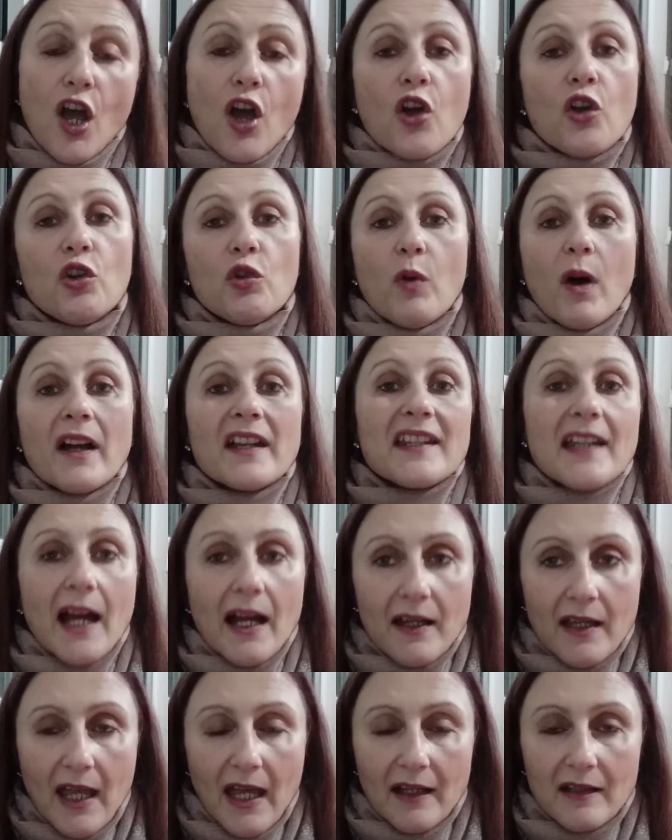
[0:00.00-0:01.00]
who are
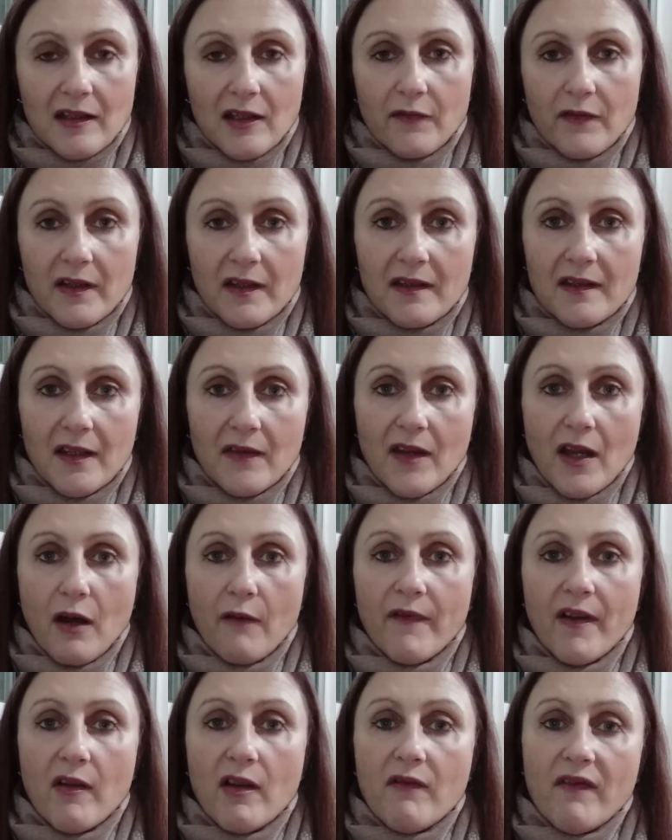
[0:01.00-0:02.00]
young activists, and they are
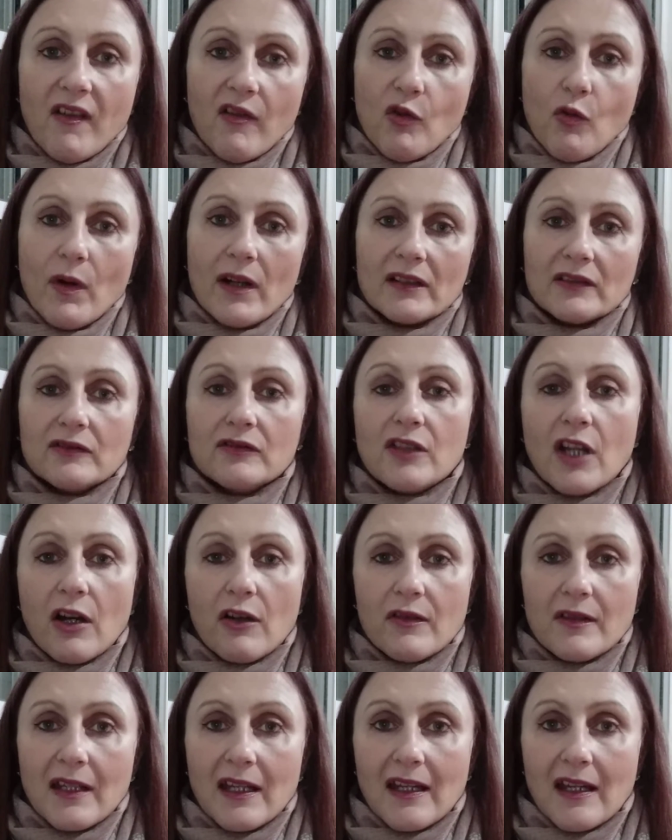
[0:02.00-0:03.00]
very, very well
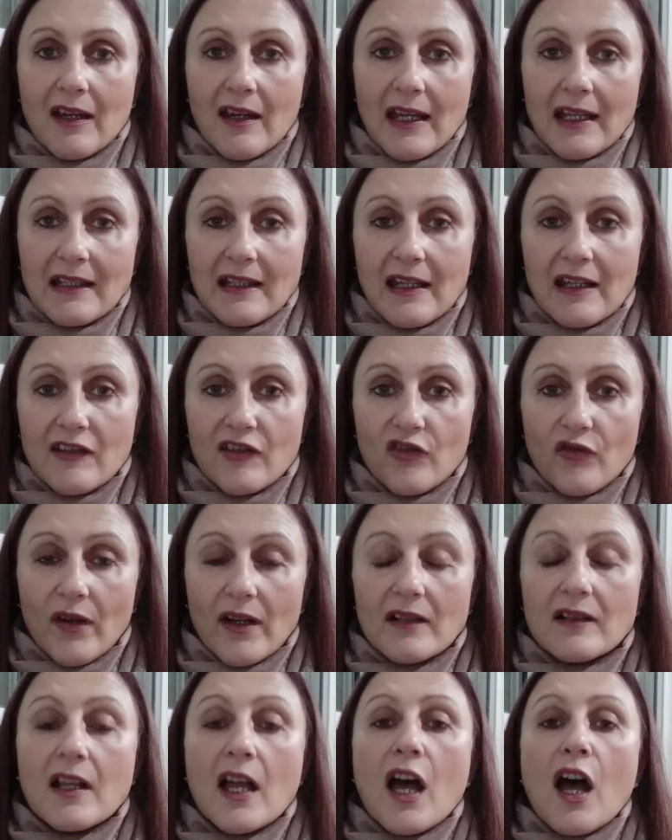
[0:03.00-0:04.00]
known here in
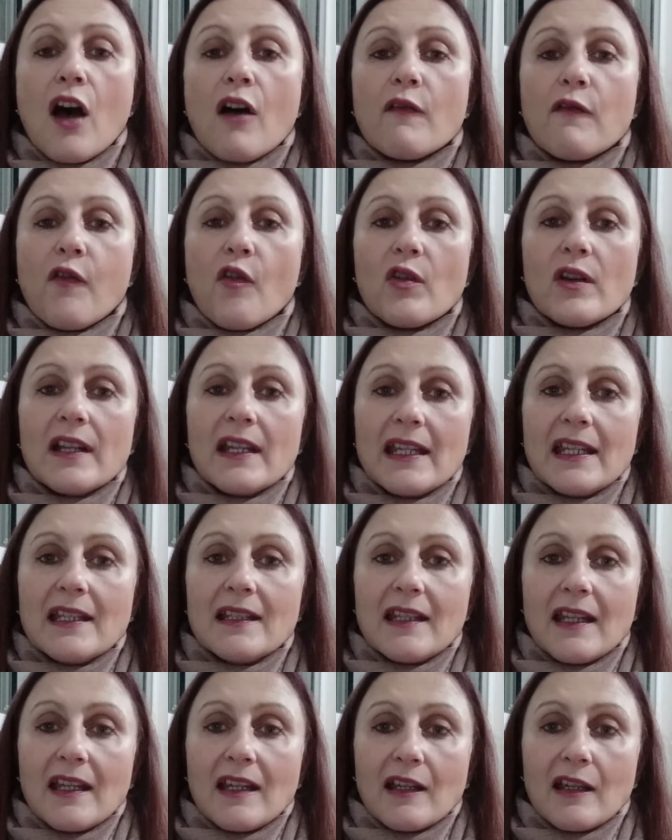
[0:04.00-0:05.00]
Israel for
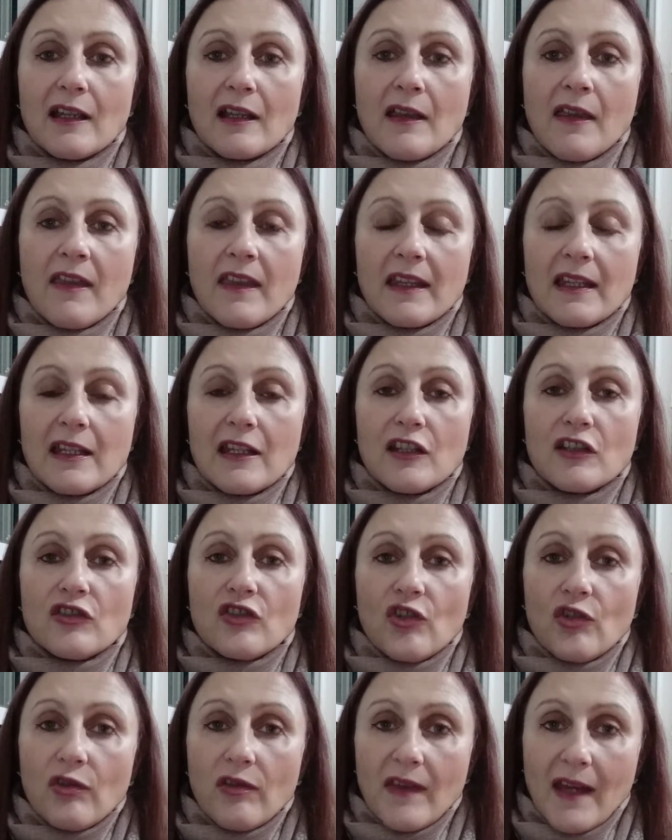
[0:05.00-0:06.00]
leading the
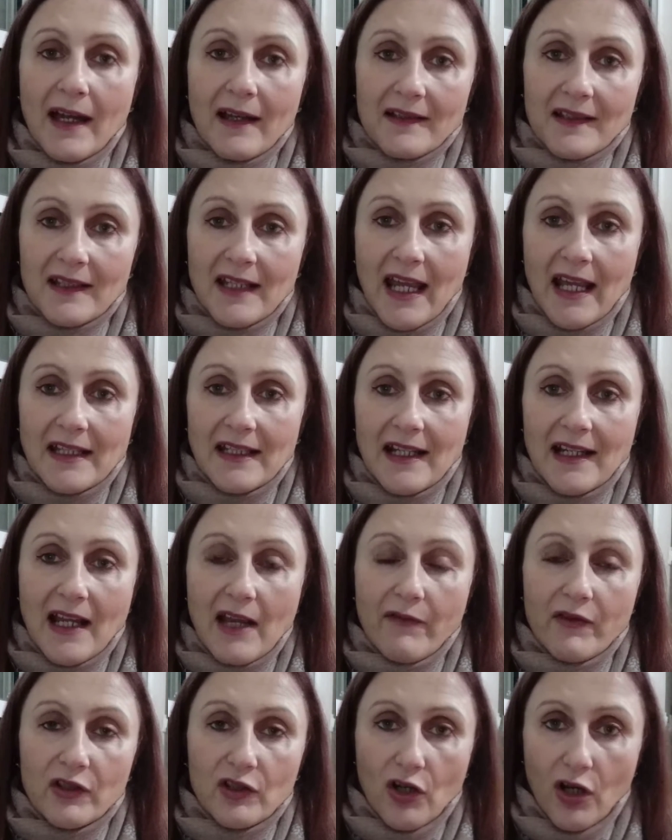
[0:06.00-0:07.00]

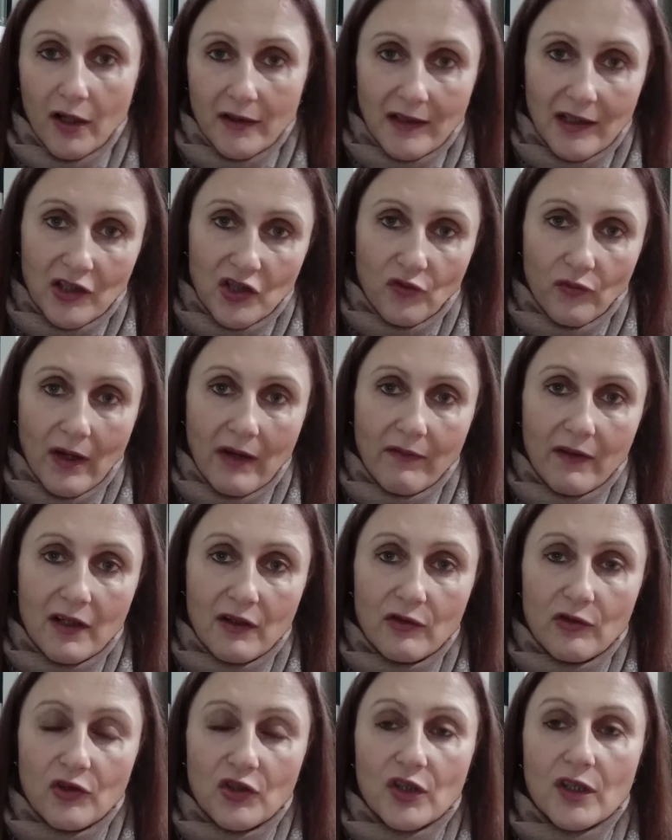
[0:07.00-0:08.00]
2011 cottage
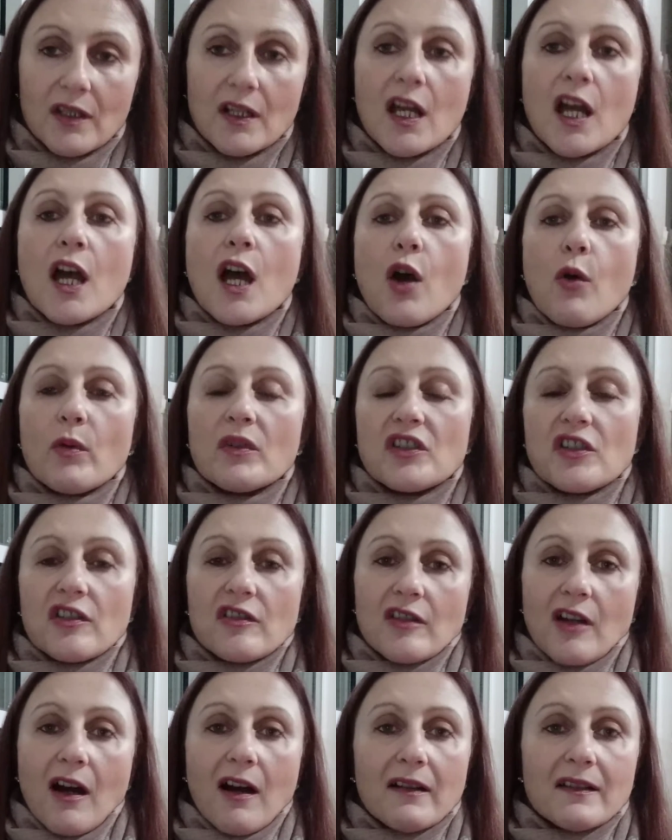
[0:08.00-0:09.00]
revolution, which
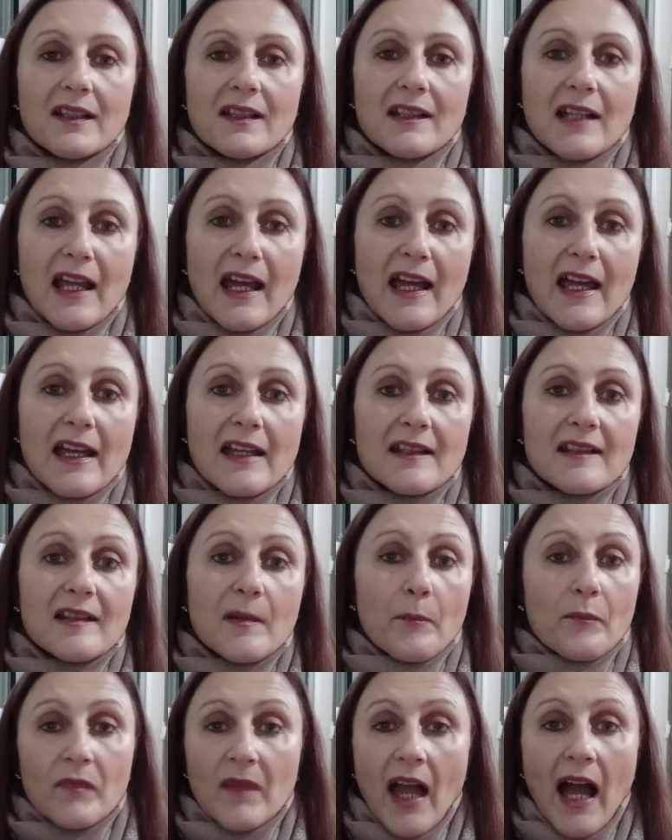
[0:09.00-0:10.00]
started
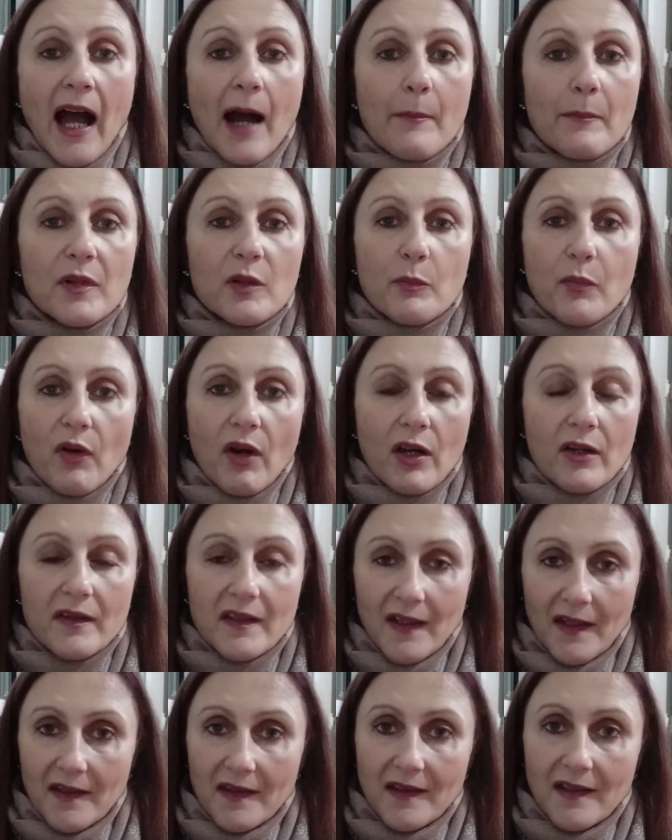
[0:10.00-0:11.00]
as humble
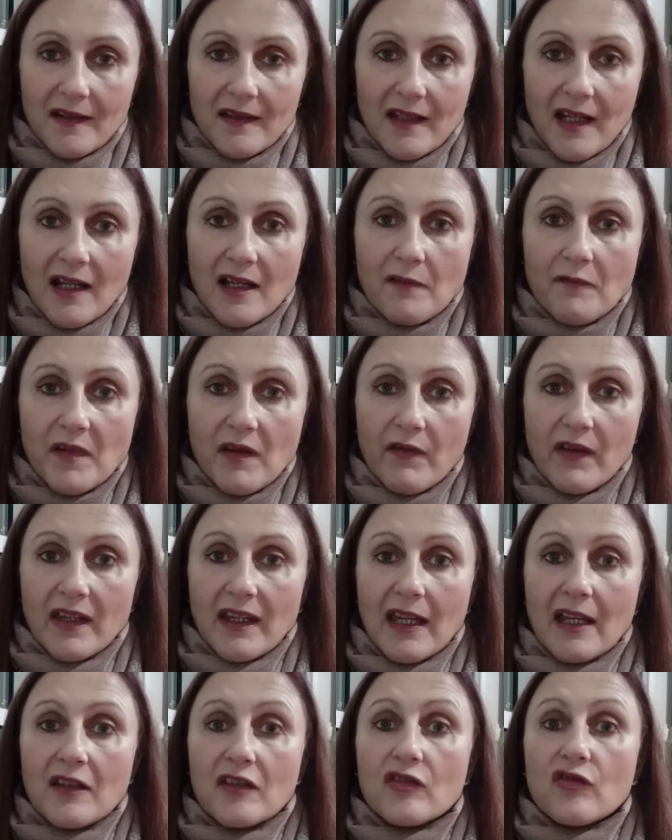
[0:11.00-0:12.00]
protest in Tel Aviv
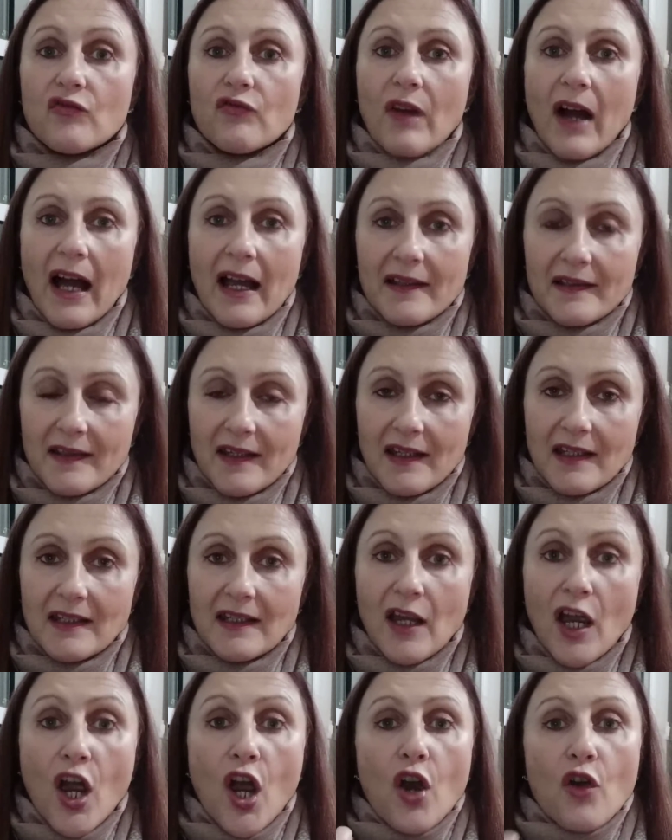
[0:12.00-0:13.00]
against
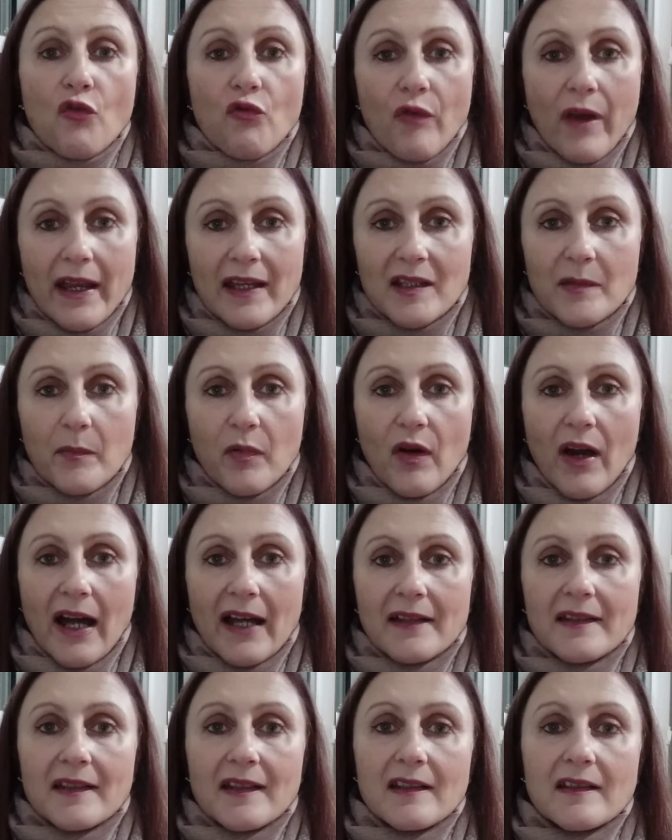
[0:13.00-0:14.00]
rising rent
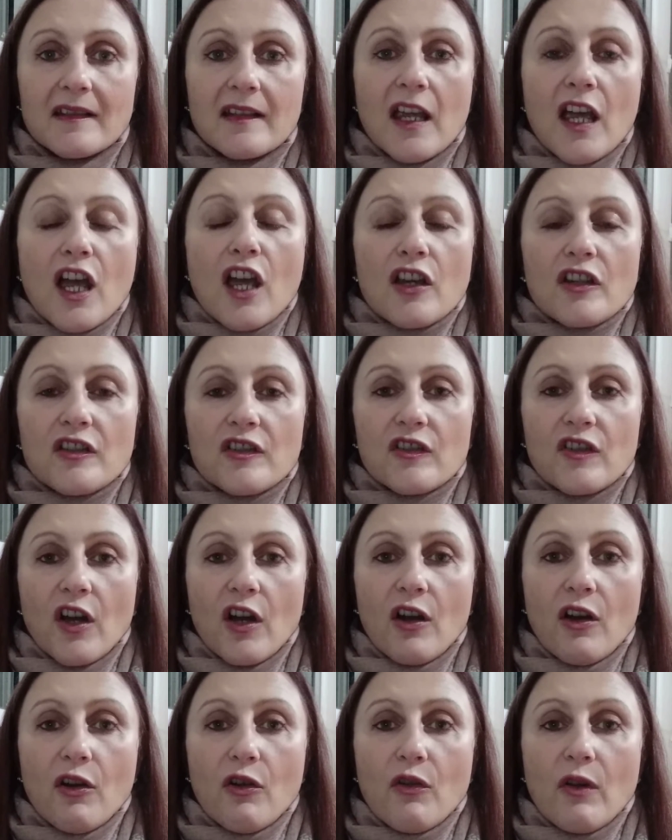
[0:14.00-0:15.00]
prices.
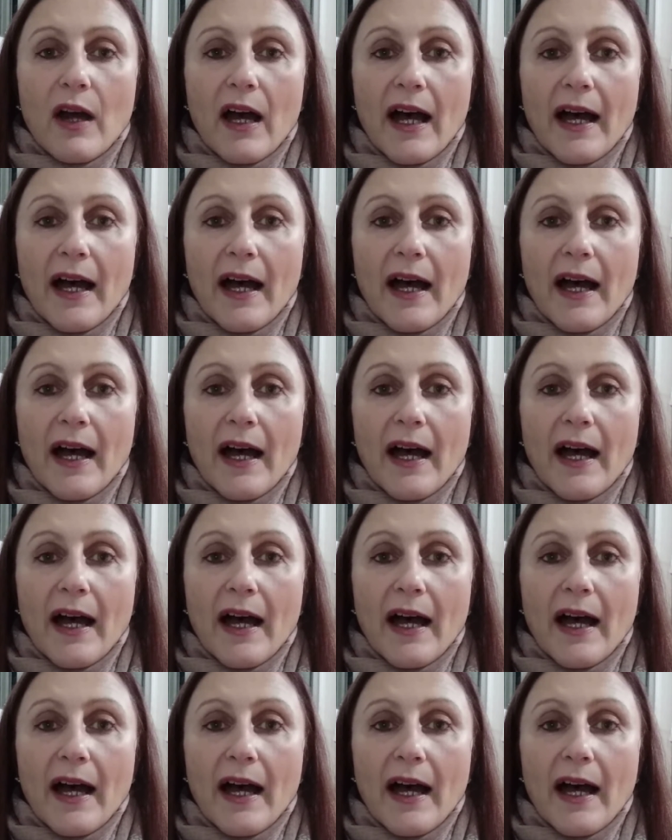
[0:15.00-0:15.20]
So